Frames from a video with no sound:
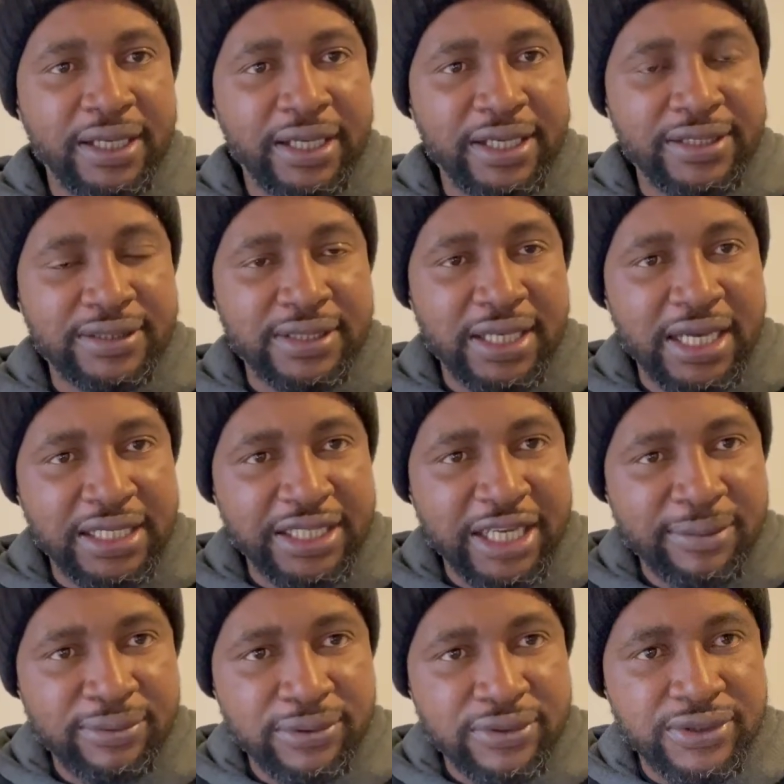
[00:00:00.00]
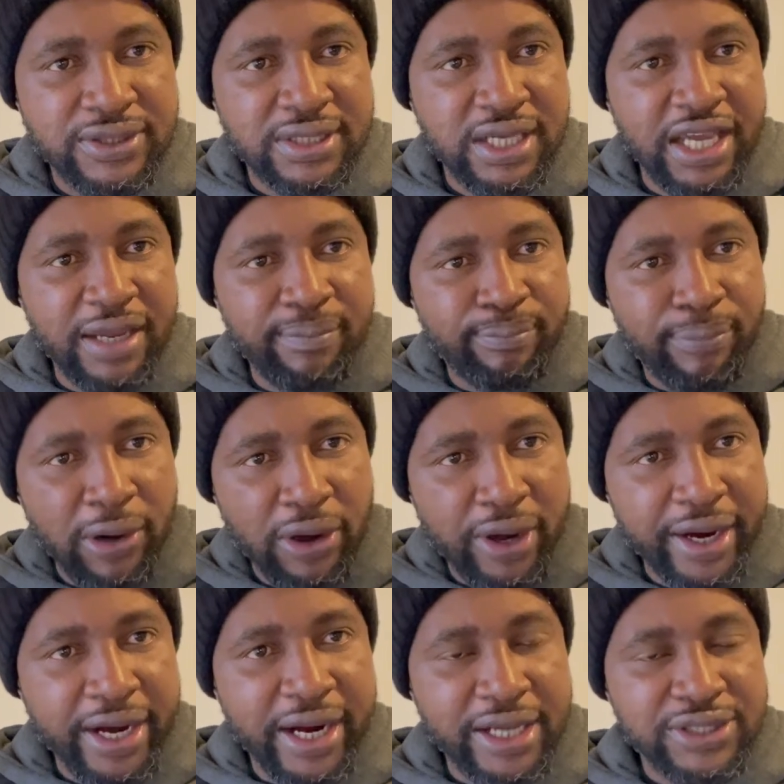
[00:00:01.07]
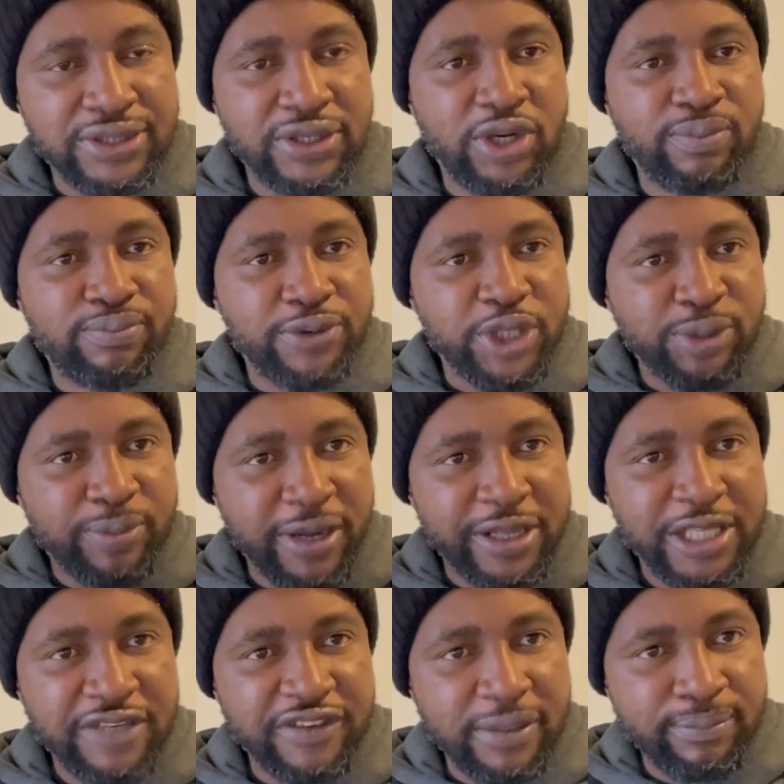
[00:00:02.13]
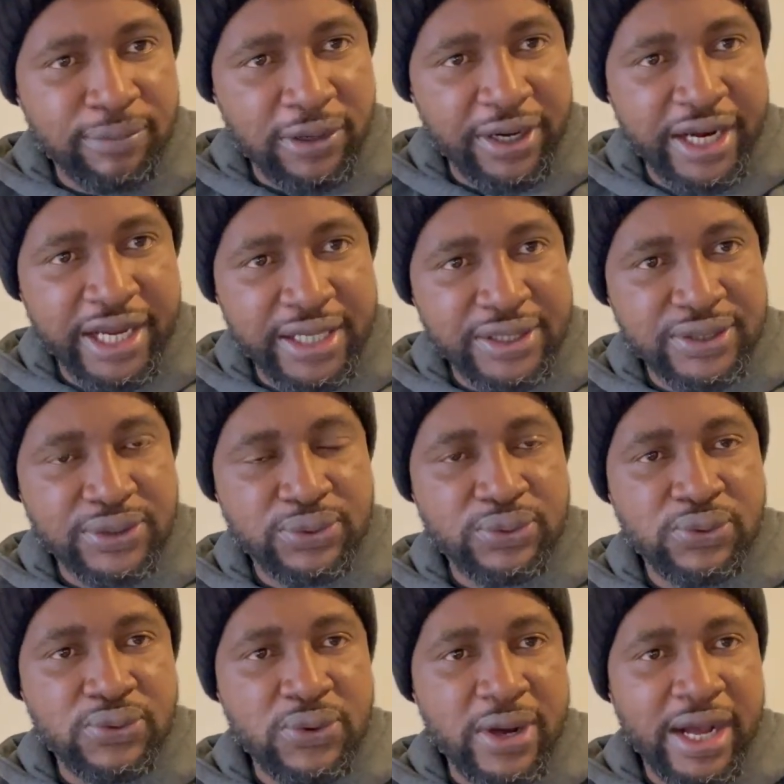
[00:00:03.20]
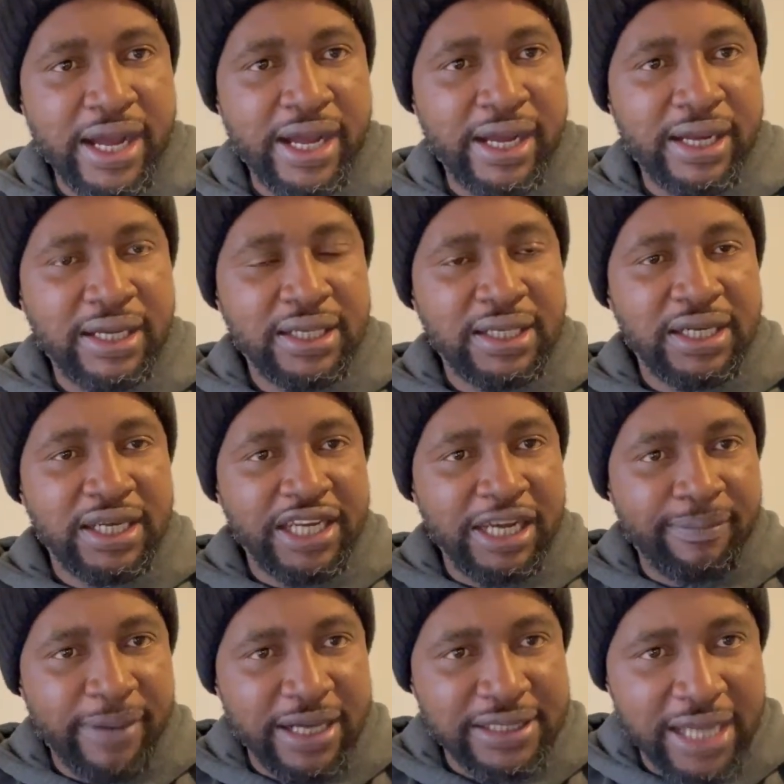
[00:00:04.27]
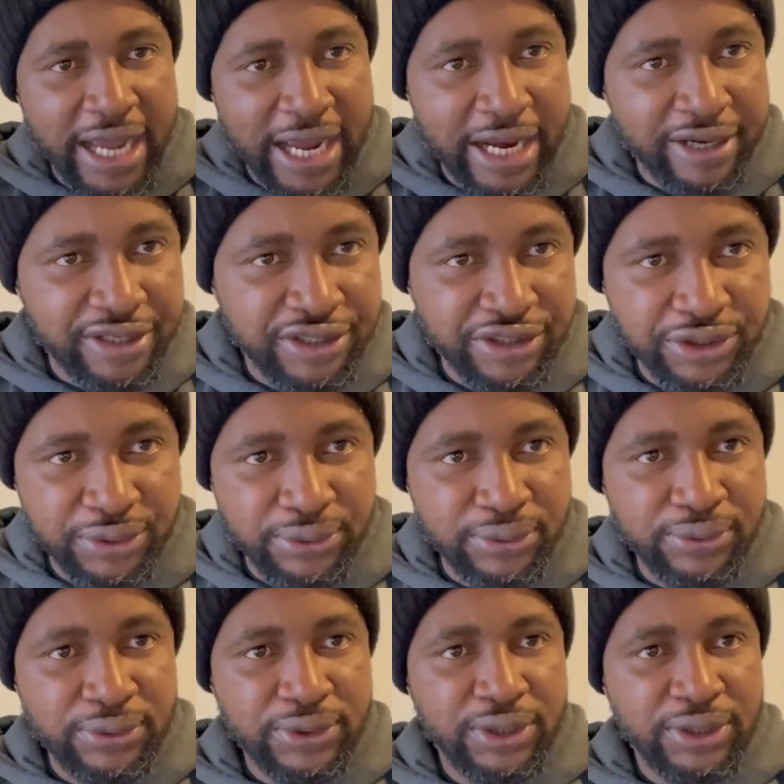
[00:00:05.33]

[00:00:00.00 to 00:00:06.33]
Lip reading: it enables employers or prospective employers who are about hiring you